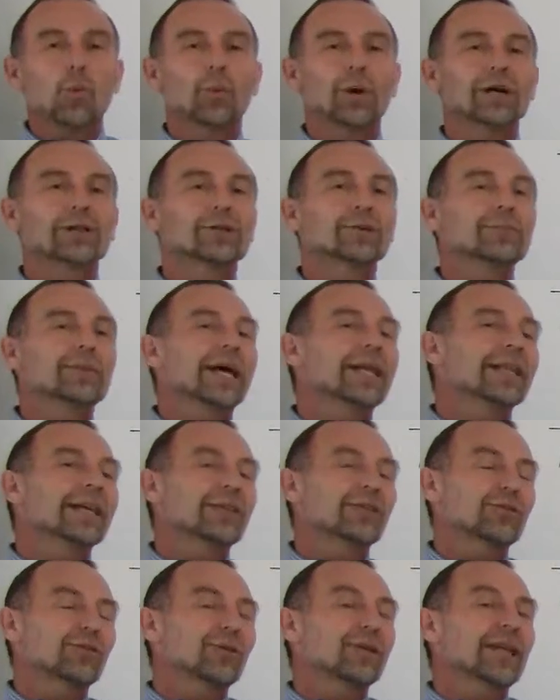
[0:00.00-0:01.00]
Welcome to
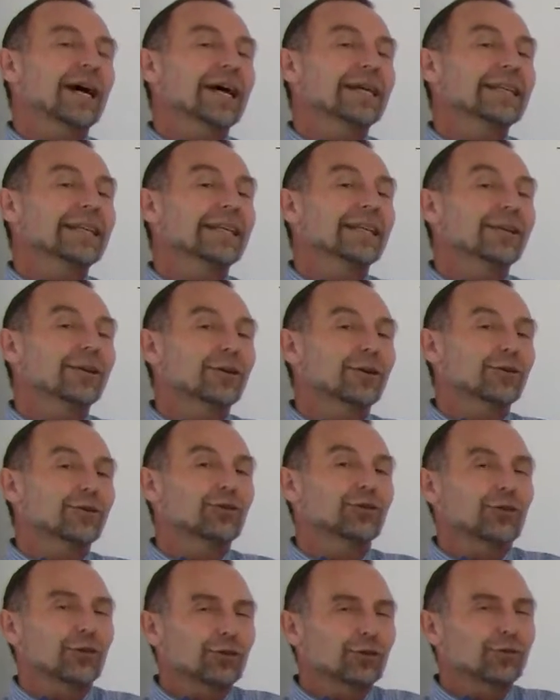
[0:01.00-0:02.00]
iLecture Online, and in our
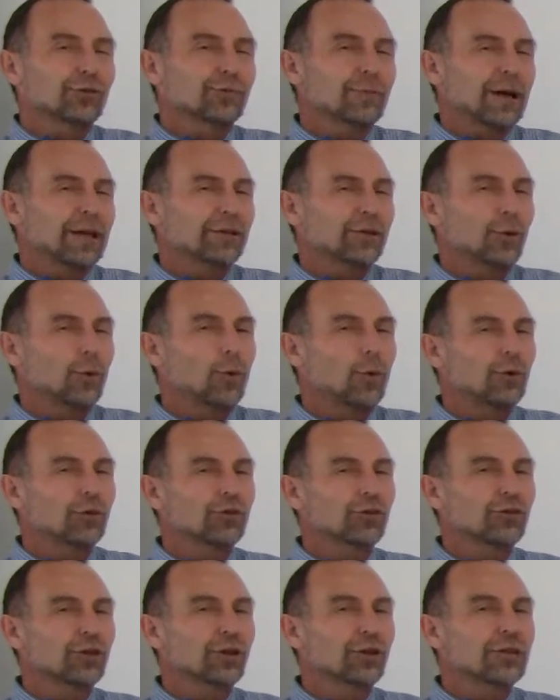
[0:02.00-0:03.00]
search about the
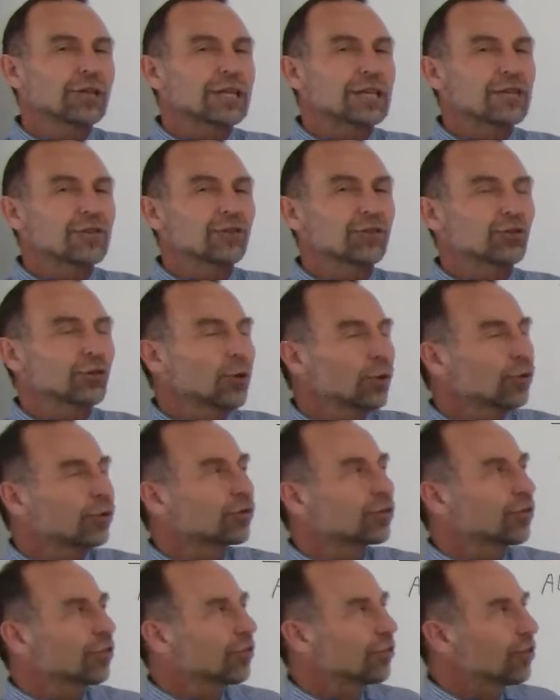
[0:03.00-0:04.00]
origin of the solar
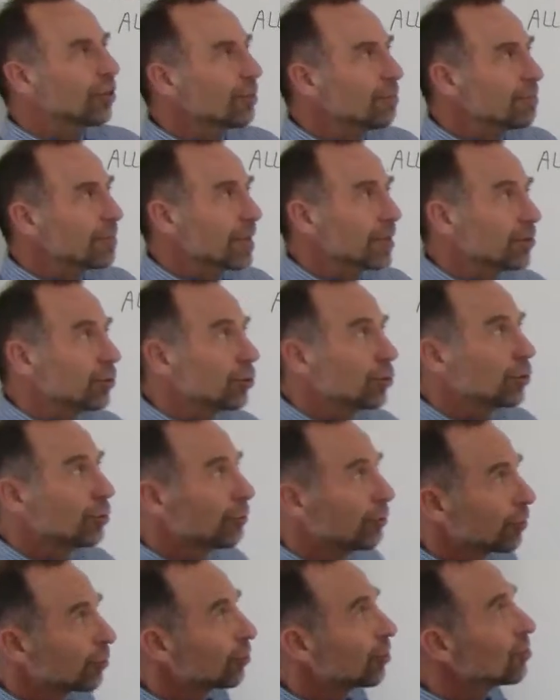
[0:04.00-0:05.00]
system and the
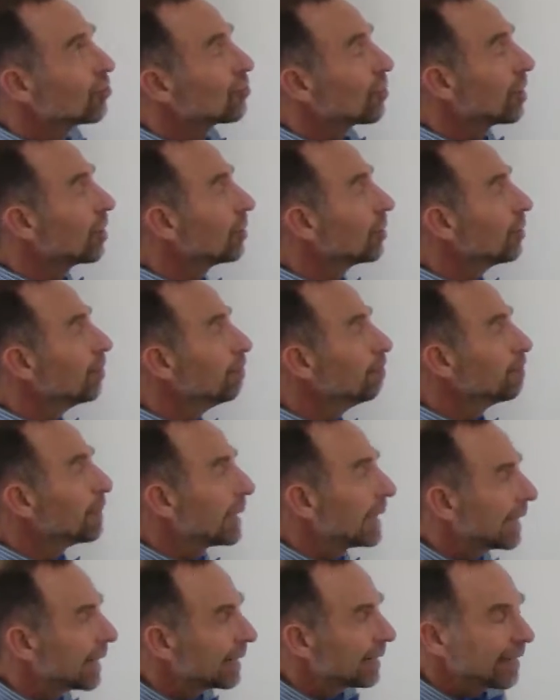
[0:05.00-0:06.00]
universe in general,
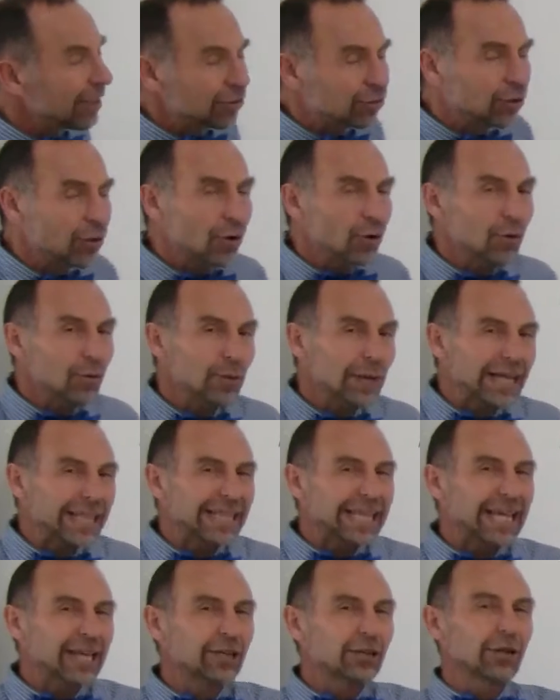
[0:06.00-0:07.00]
let's go
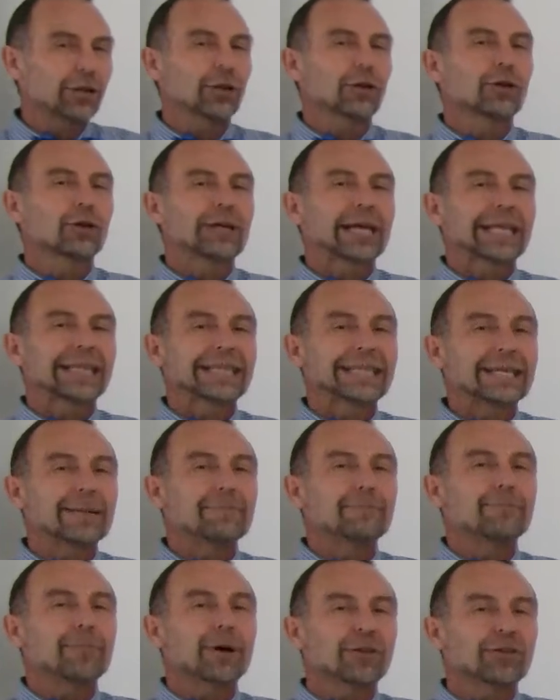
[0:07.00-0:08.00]
and take another look at the
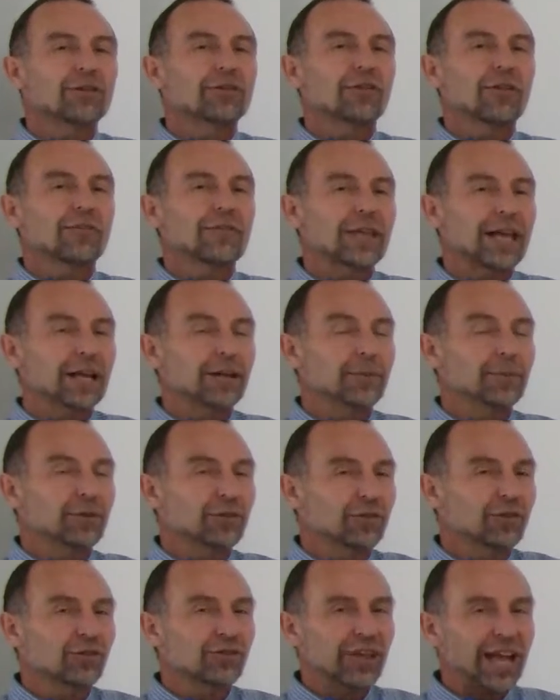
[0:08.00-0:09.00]
abundance of the
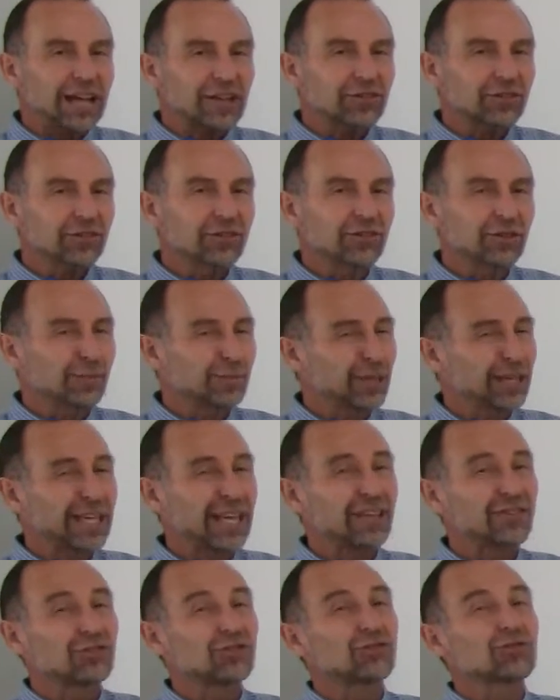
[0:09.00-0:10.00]
elements. There's actually something
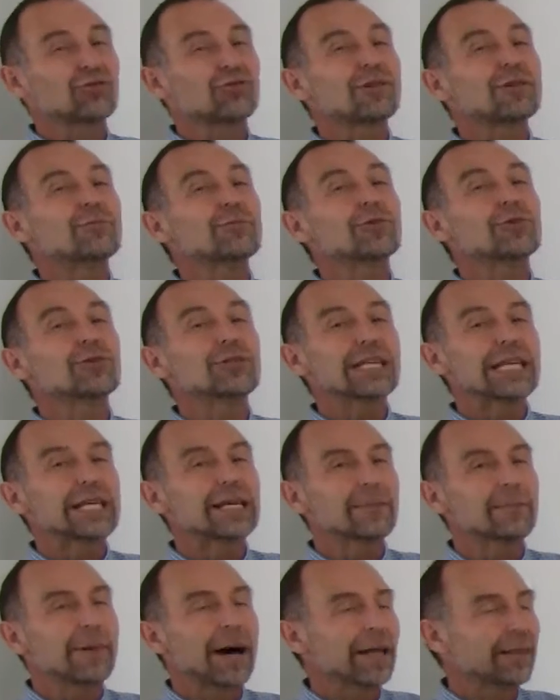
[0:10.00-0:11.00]
extremely
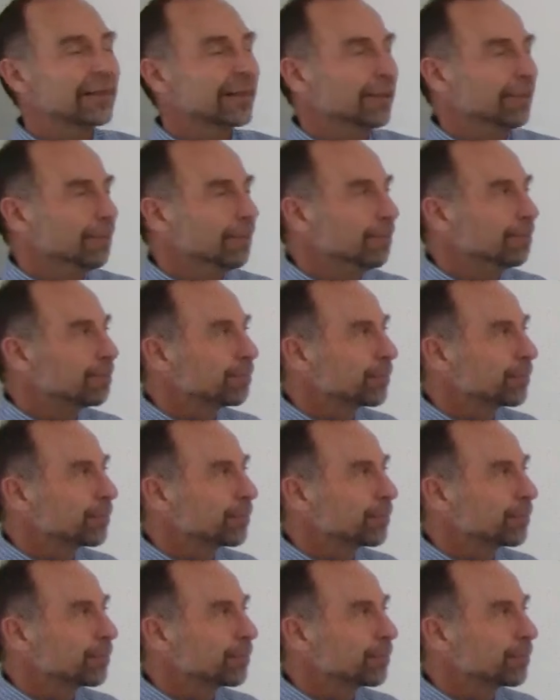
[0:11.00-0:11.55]
unique about them.